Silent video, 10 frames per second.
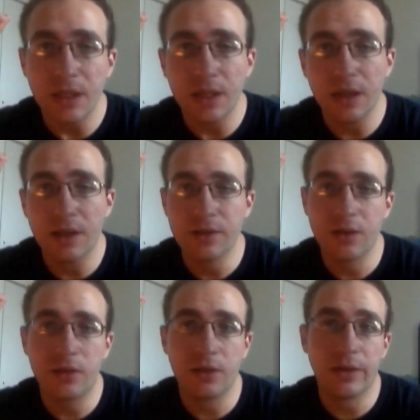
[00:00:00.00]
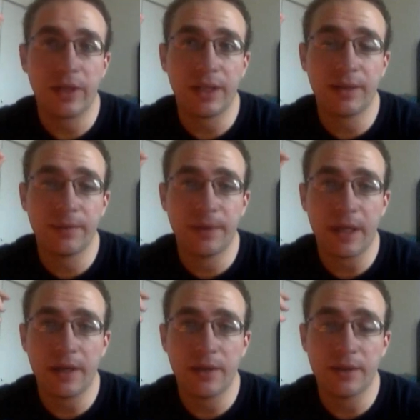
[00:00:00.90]
Also, you could think of
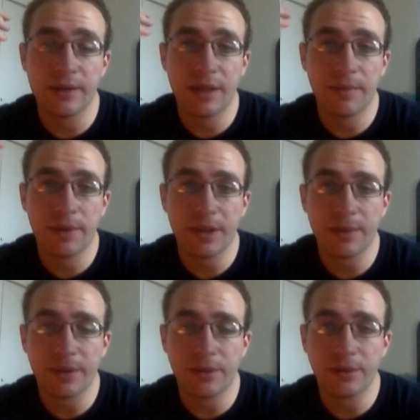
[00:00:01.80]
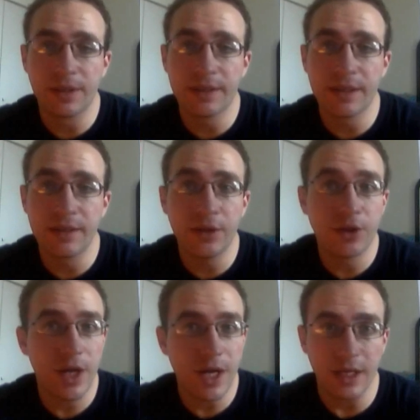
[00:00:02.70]
the subthalamic nucleus as the
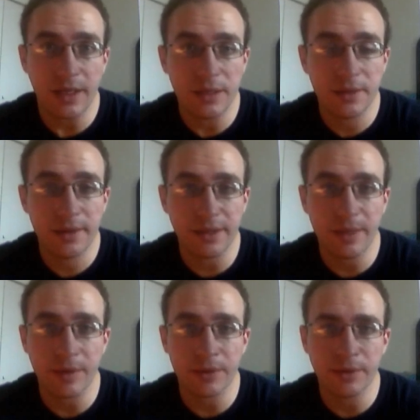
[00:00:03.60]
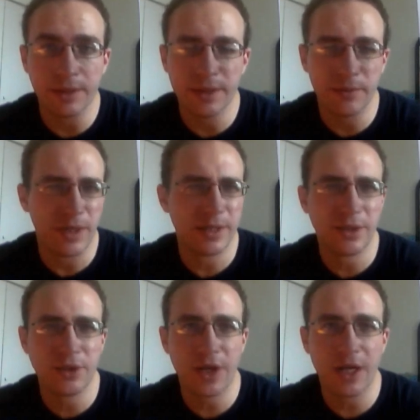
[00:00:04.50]
shady thalamic nucleus. And why is
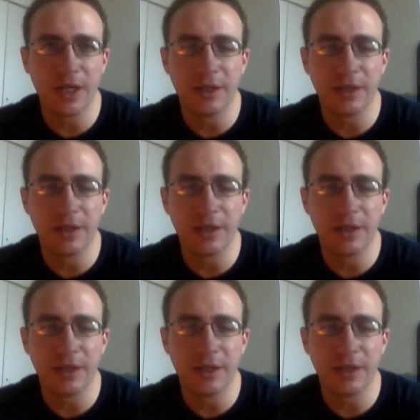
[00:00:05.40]
it shady?